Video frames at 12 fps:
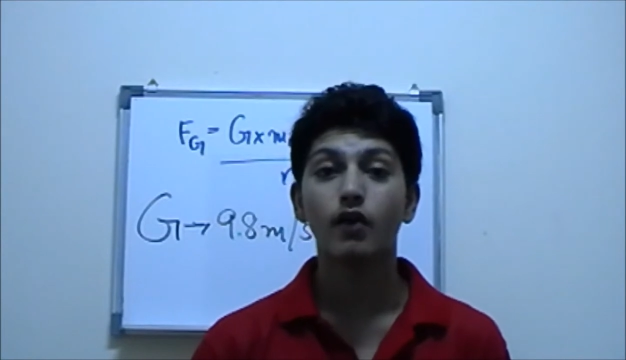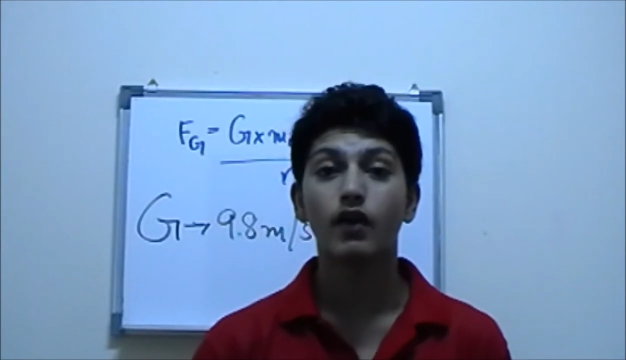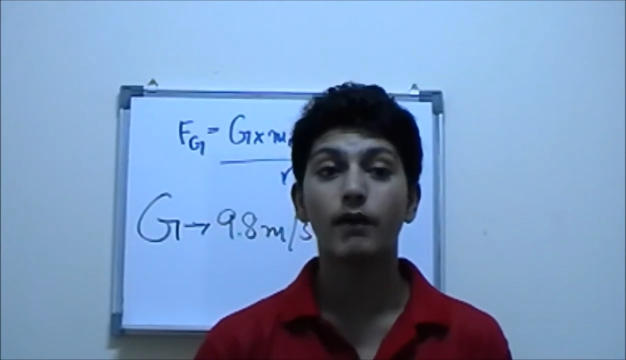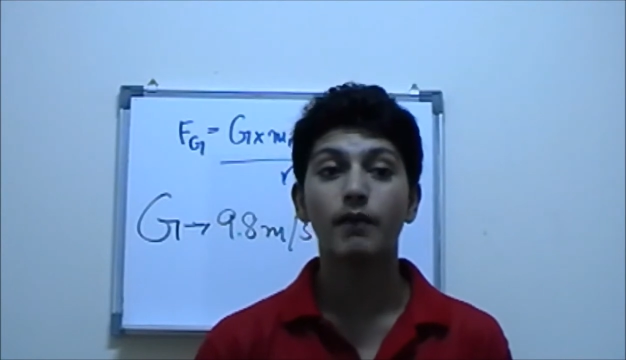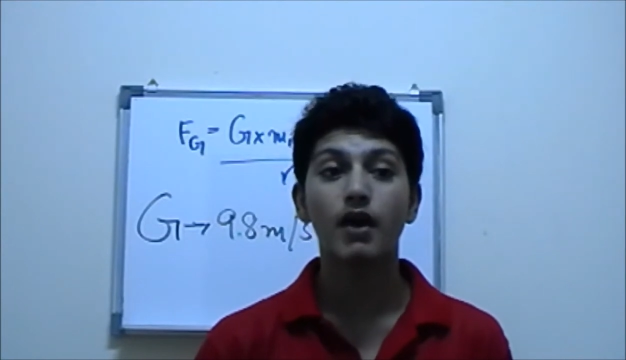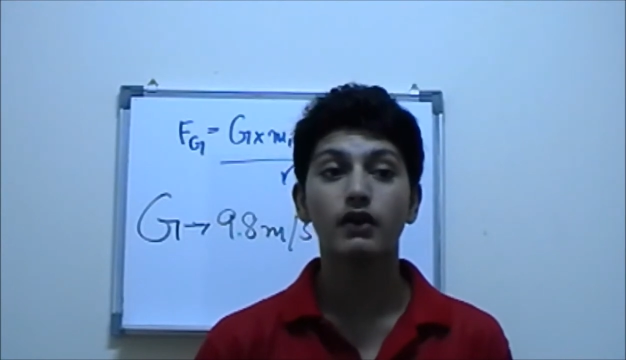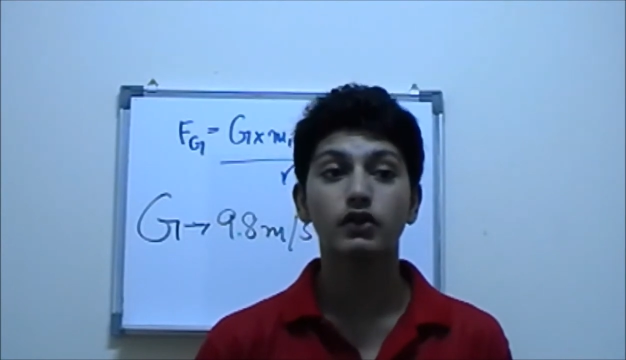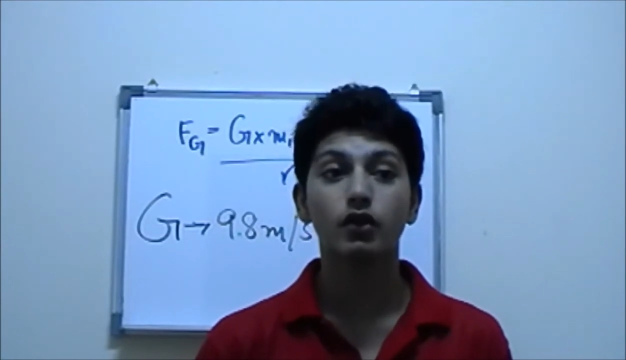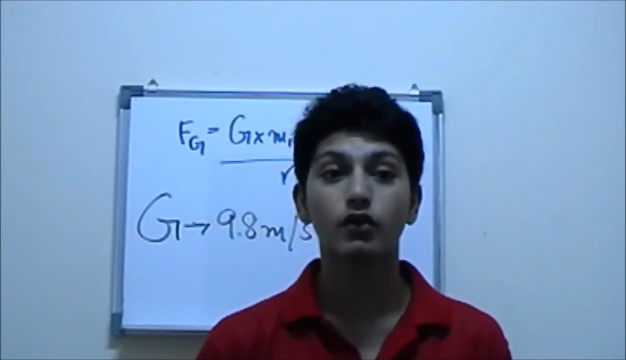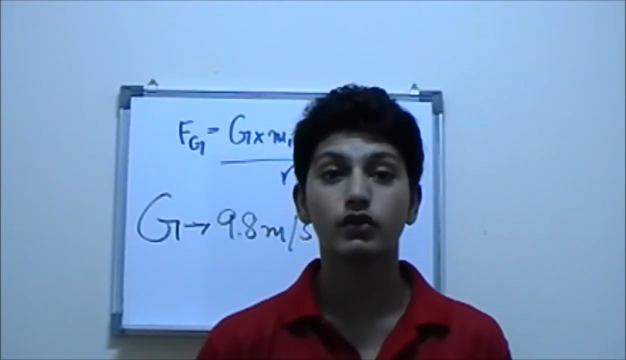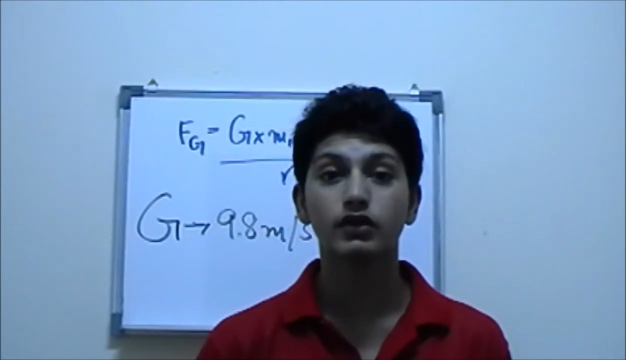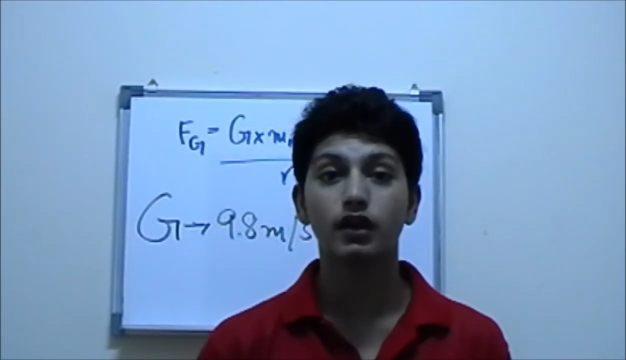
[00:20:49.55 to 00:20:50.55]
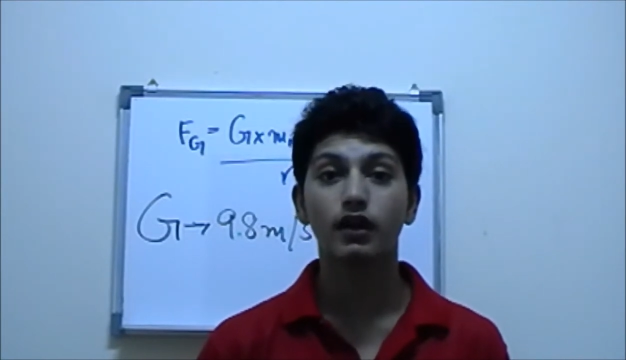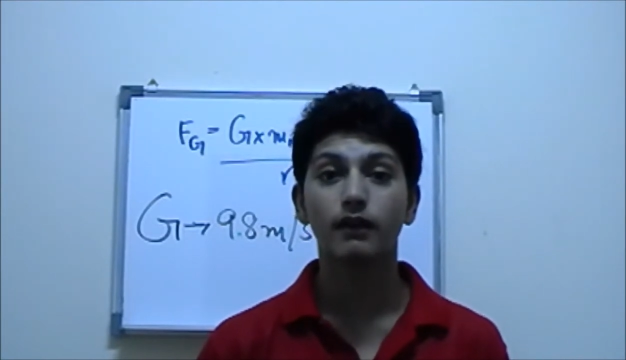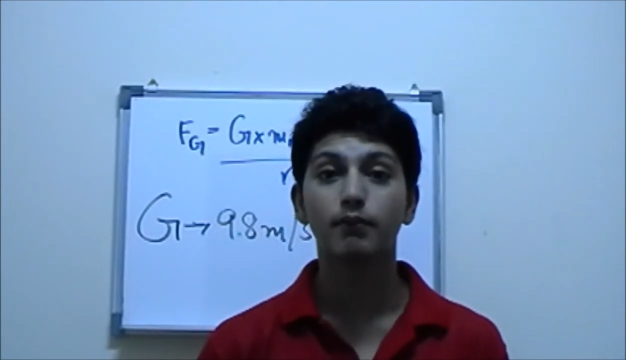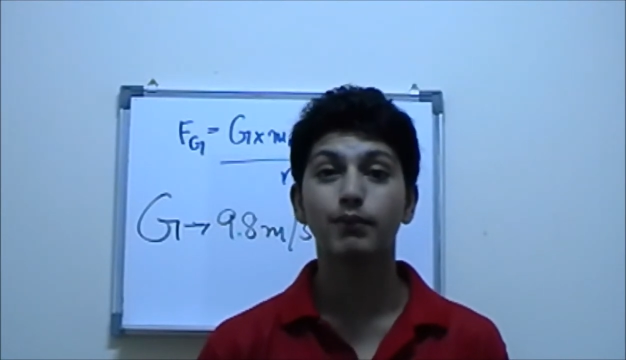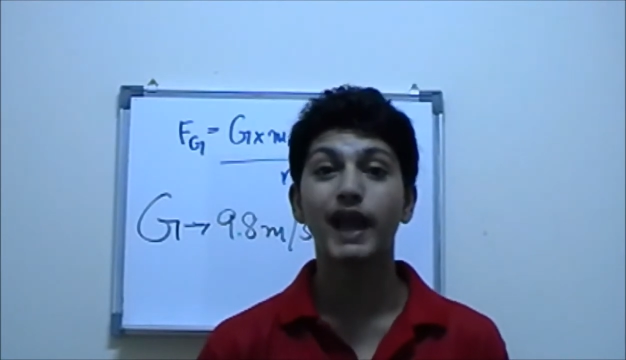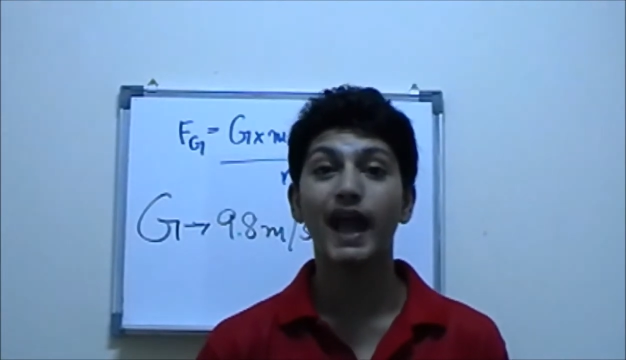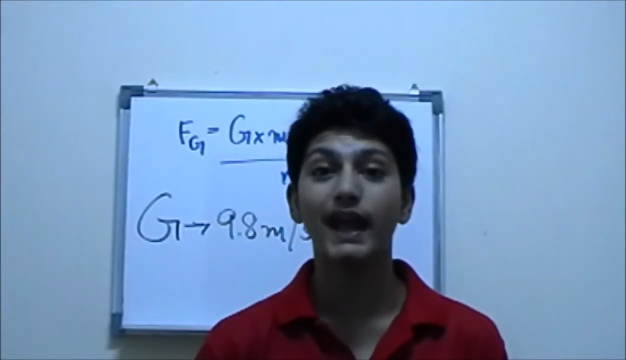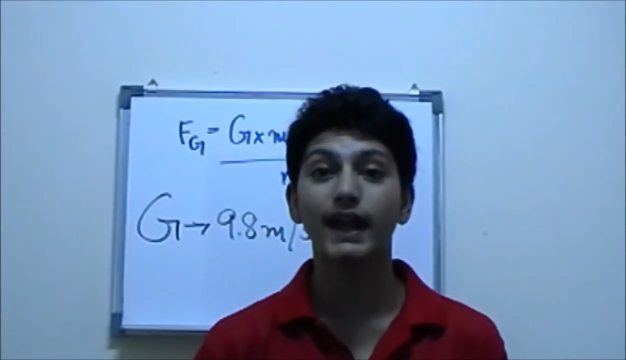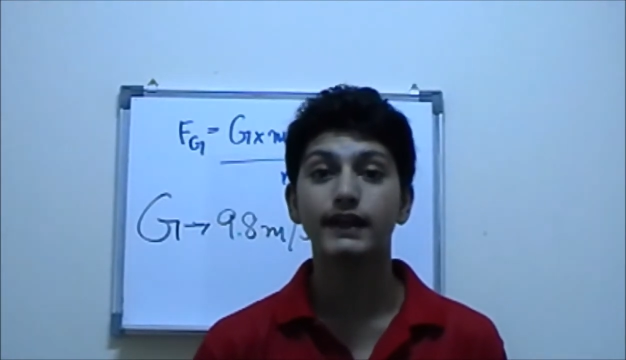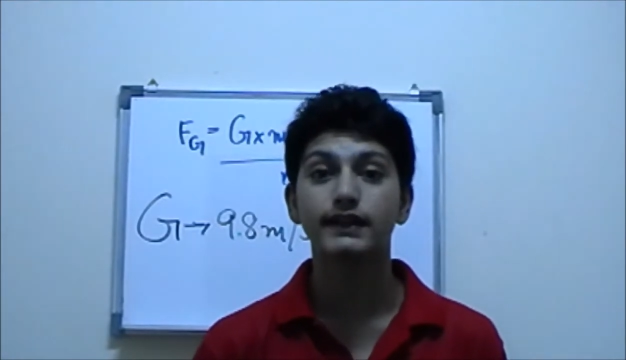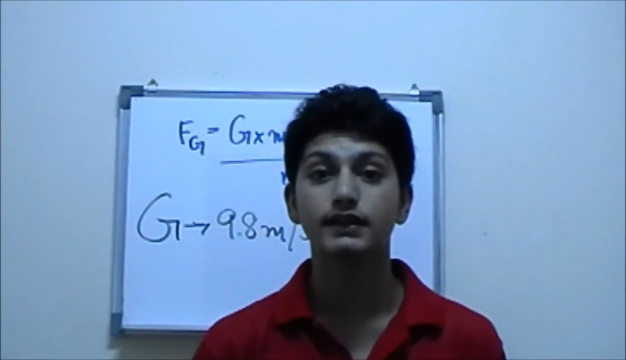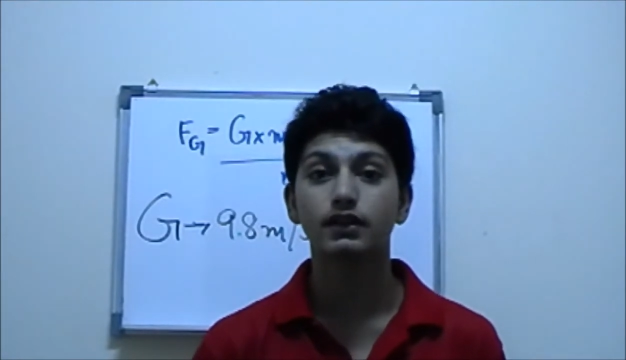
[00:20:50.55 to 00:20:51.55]
What about those uh,
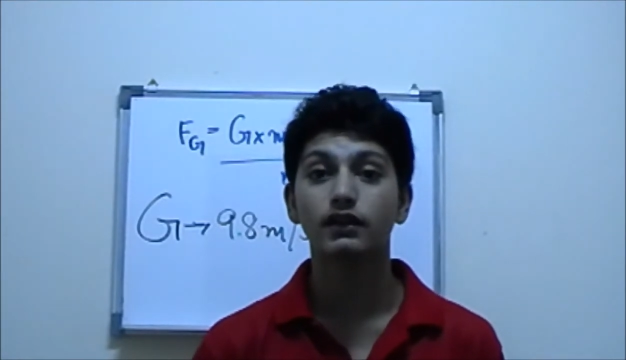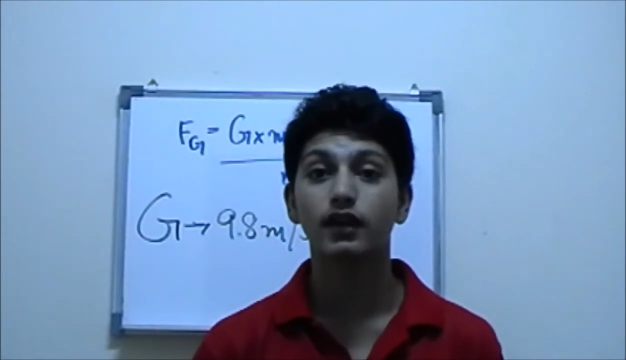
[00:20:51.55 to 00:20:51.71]
planets?